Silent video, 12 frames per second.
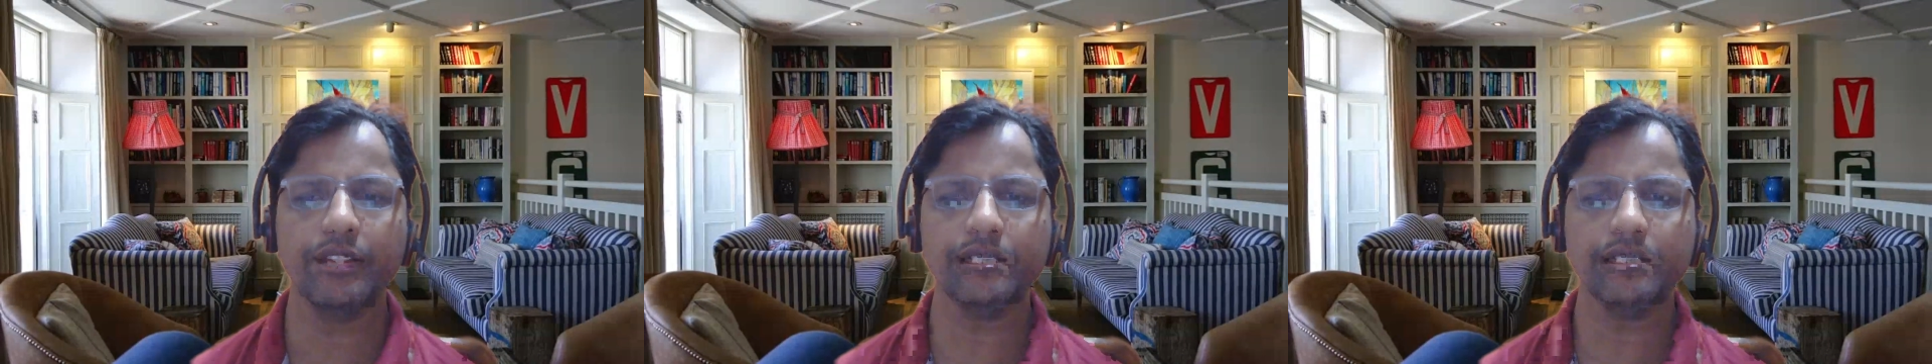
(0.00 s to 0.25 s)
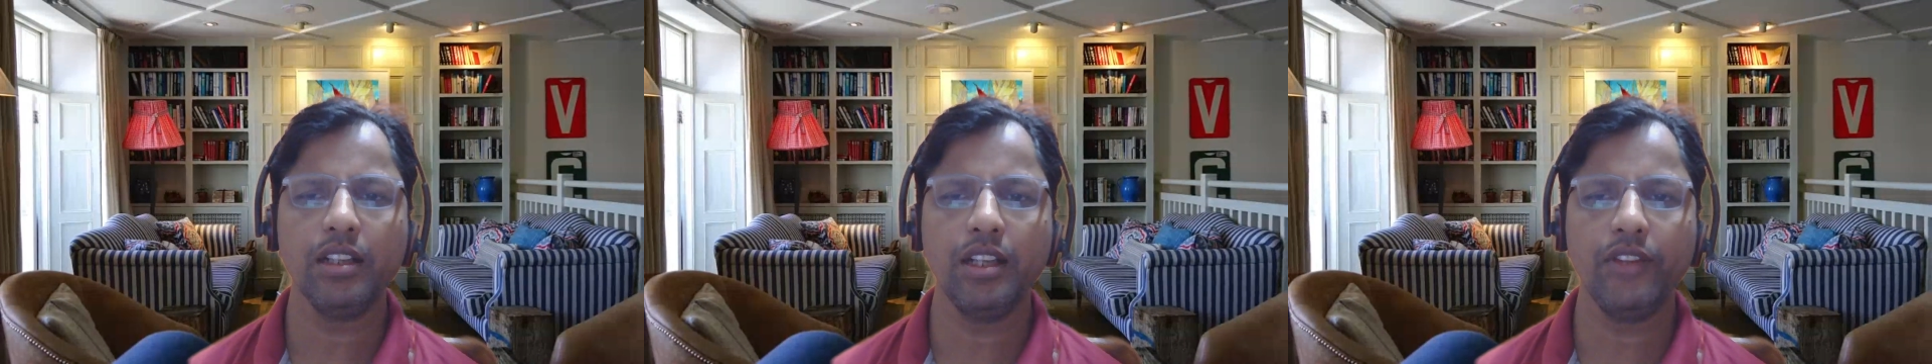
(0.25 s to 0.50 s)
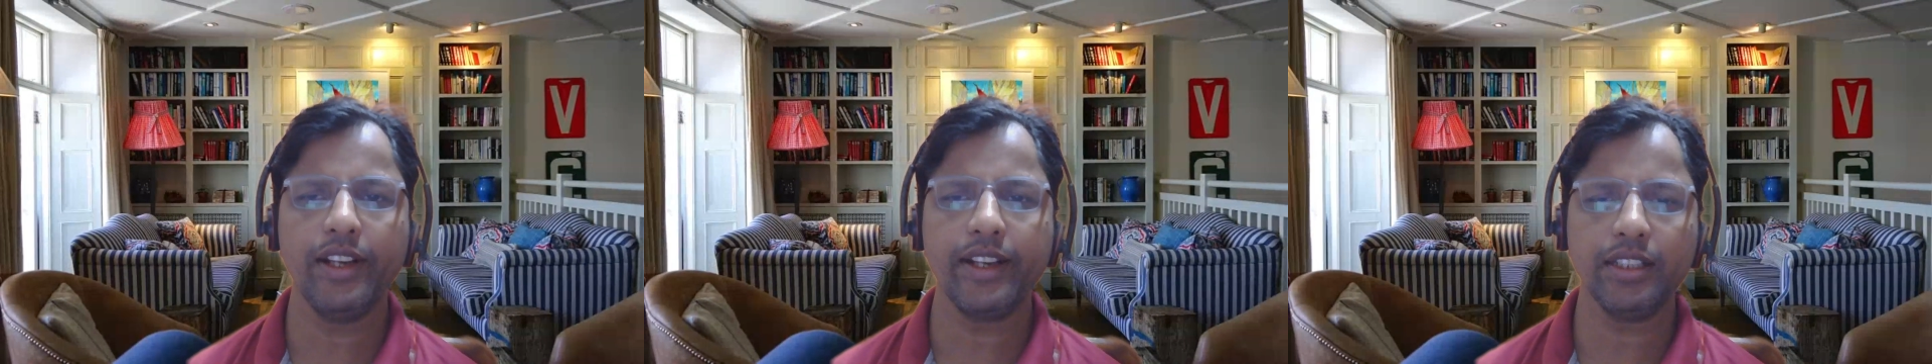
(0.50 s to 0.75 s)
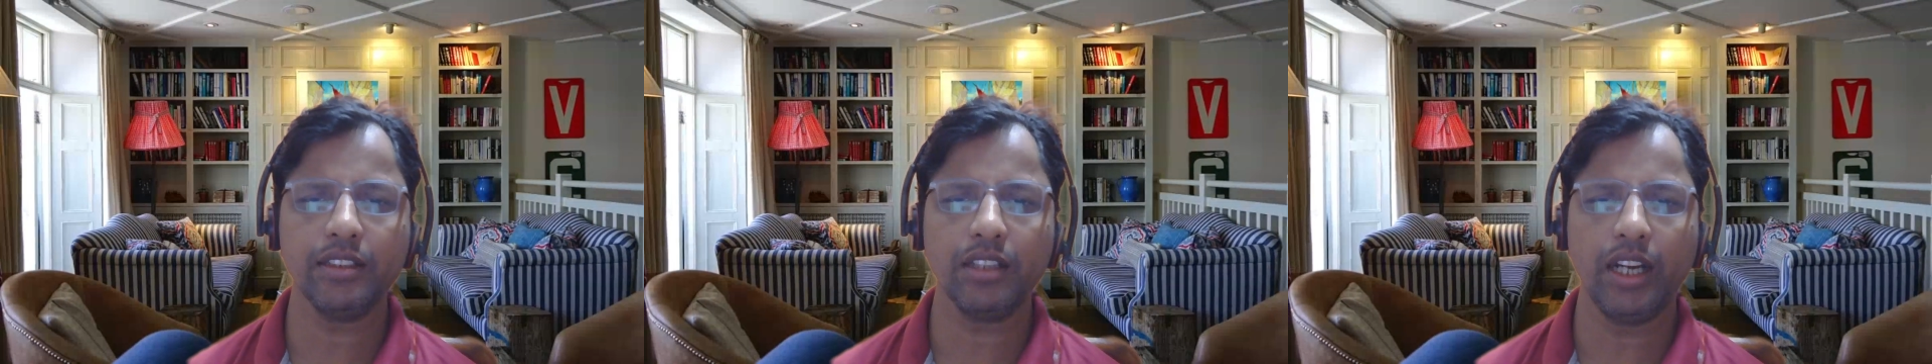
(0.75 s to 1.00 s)
or he
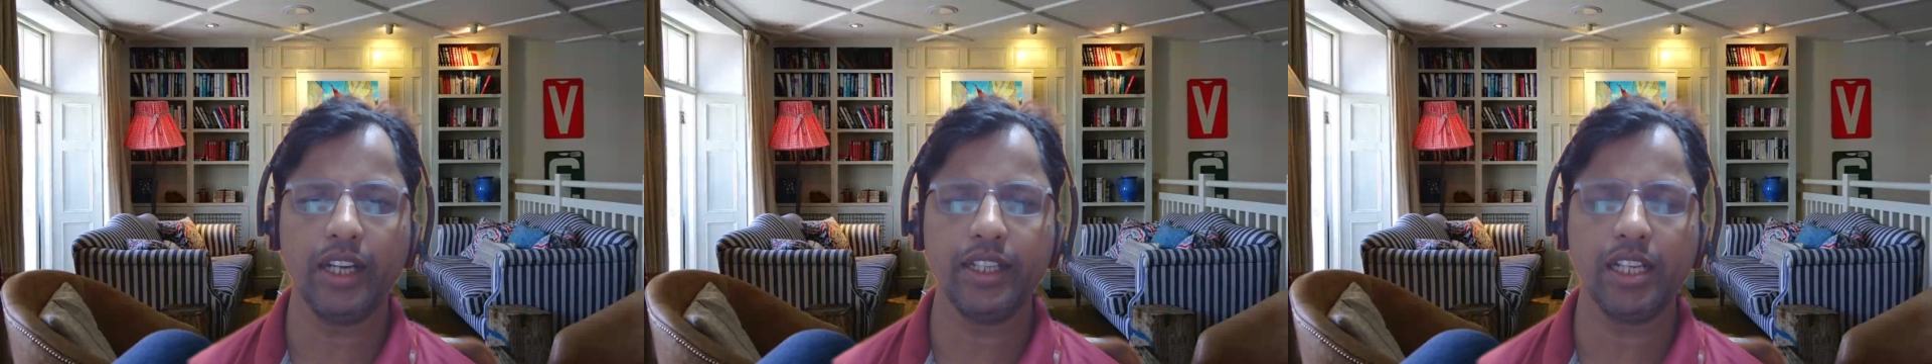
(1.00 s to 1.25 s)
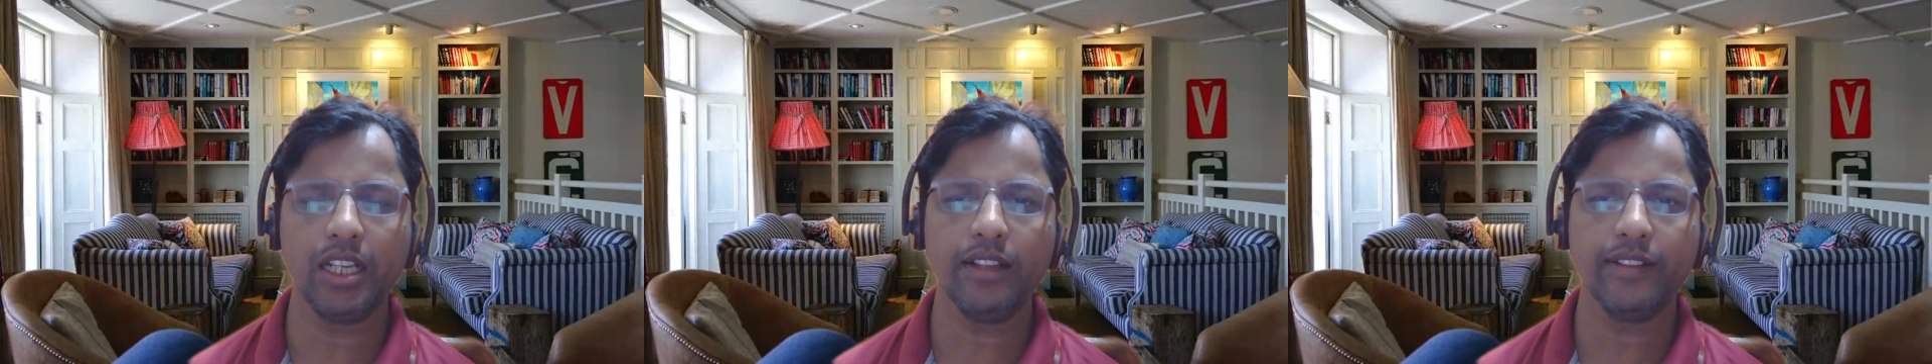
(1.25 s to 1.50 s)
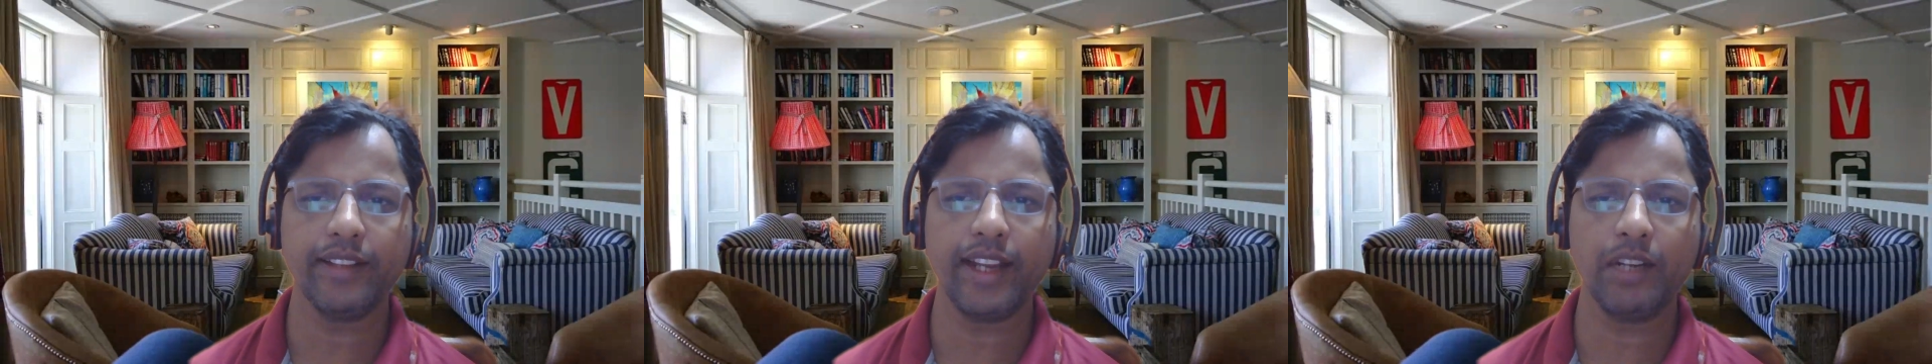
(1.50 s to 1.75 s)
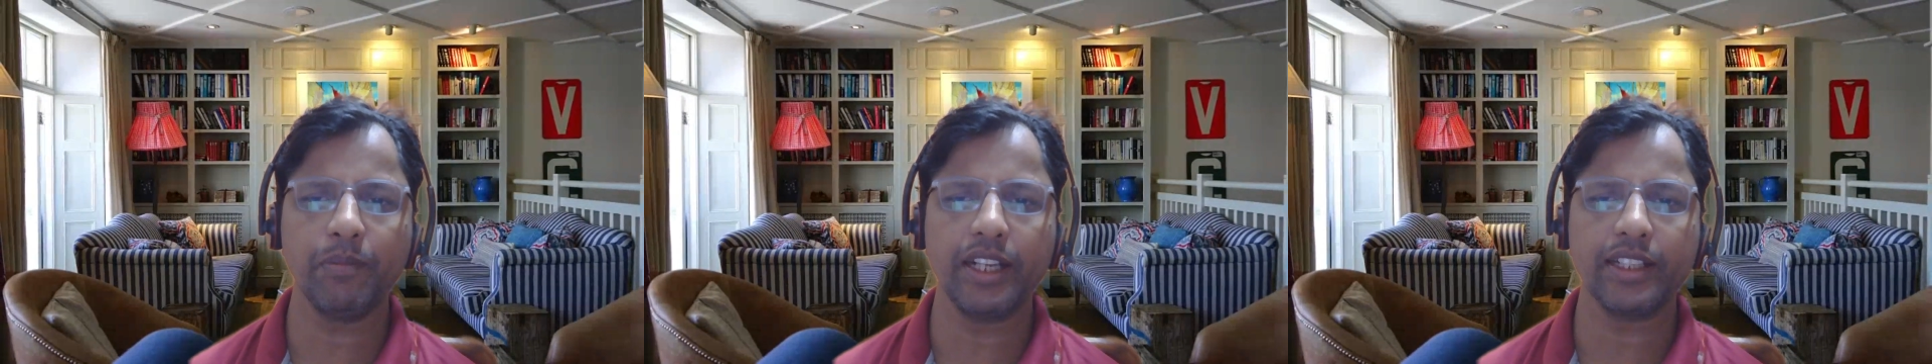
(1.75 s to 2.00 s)
will reach until
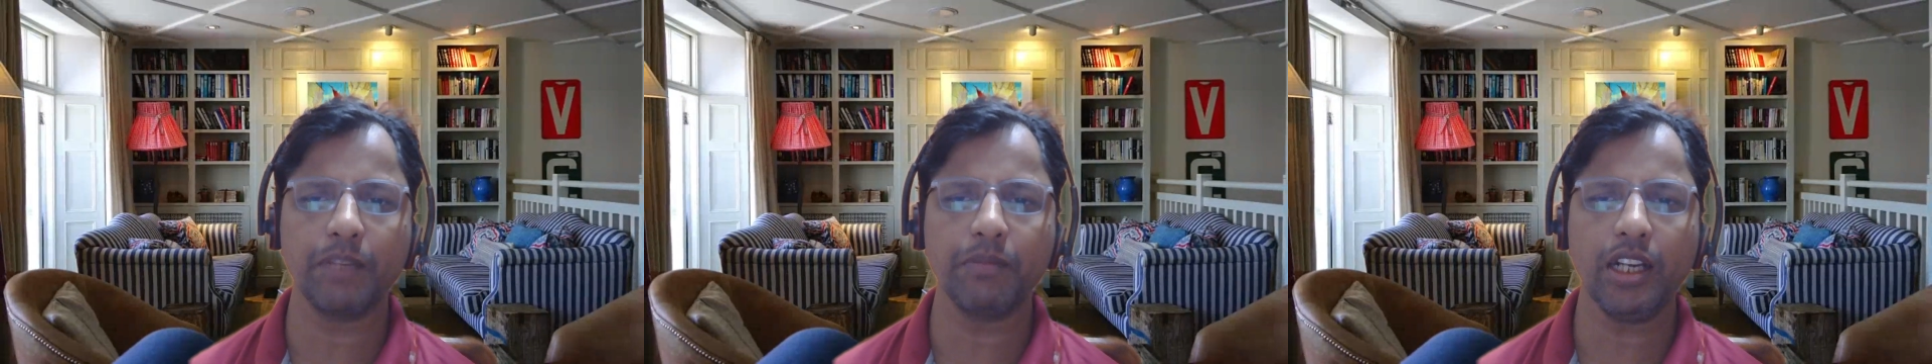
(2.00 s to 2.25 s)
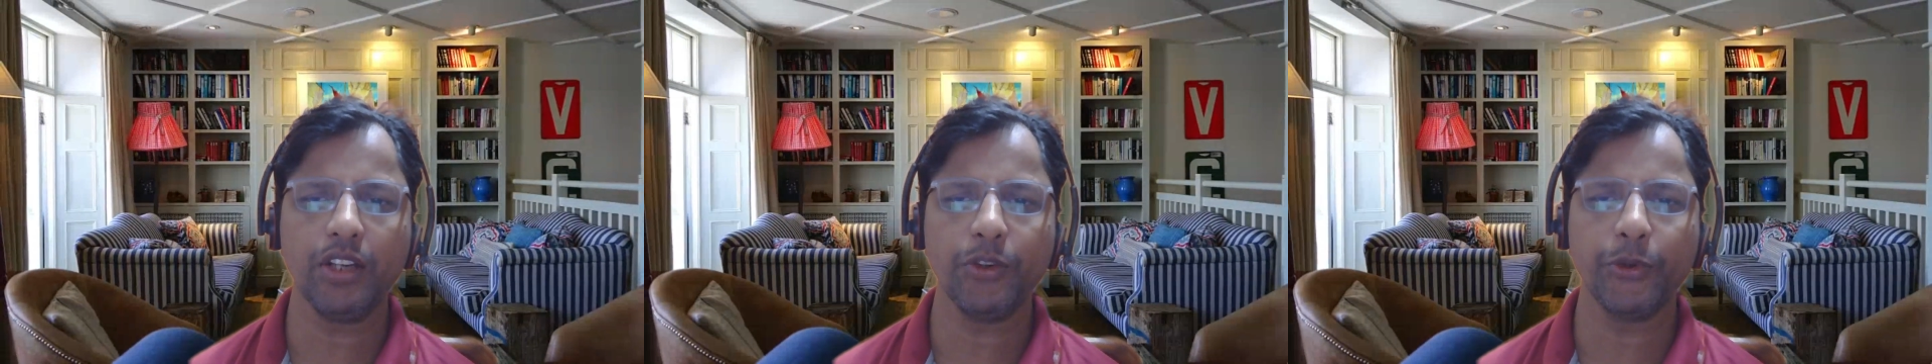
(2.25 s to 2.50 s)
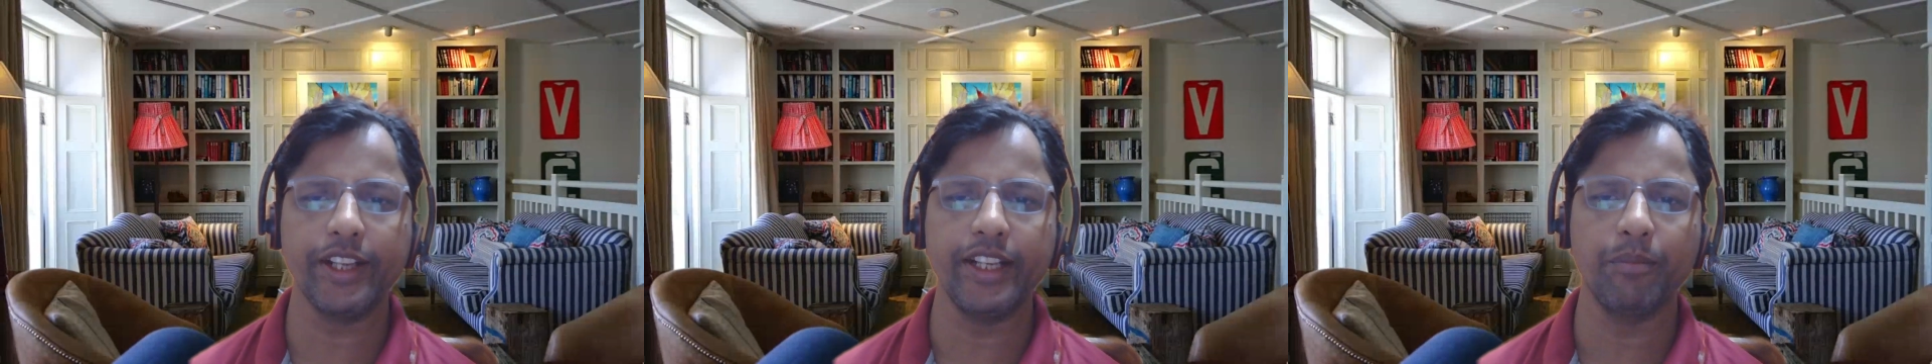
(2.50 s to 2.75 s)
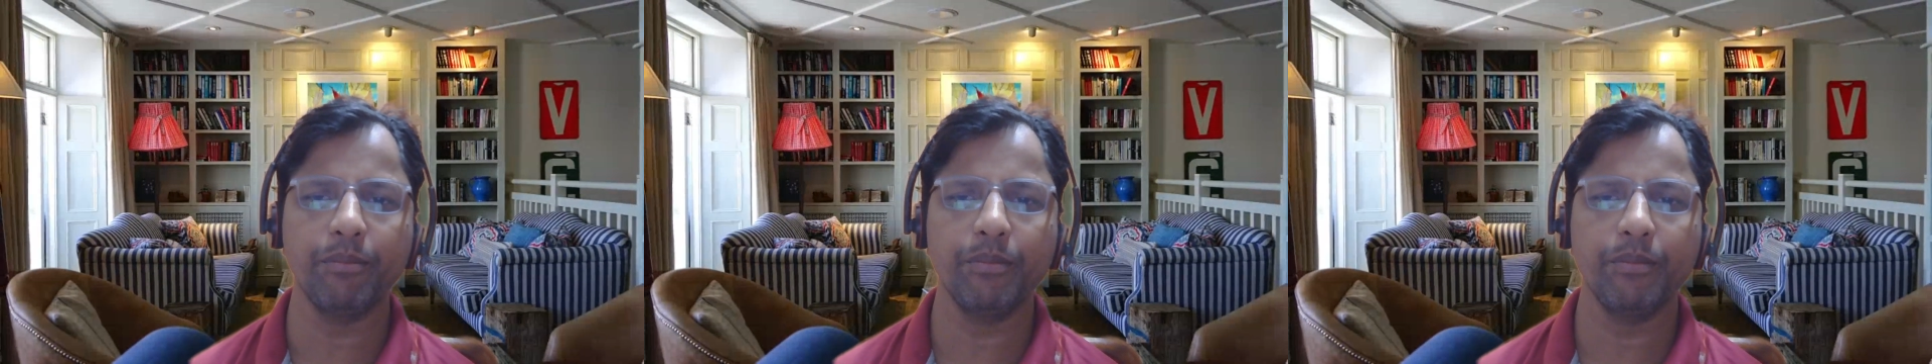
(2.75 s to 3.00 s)
second part of the
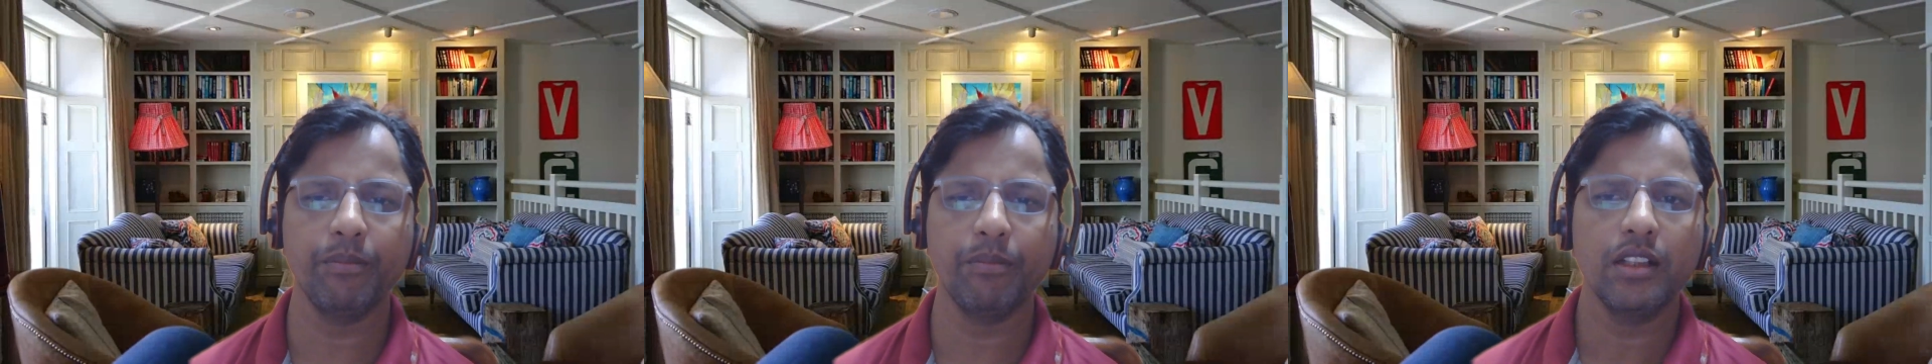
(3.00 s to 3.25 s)
duodenum.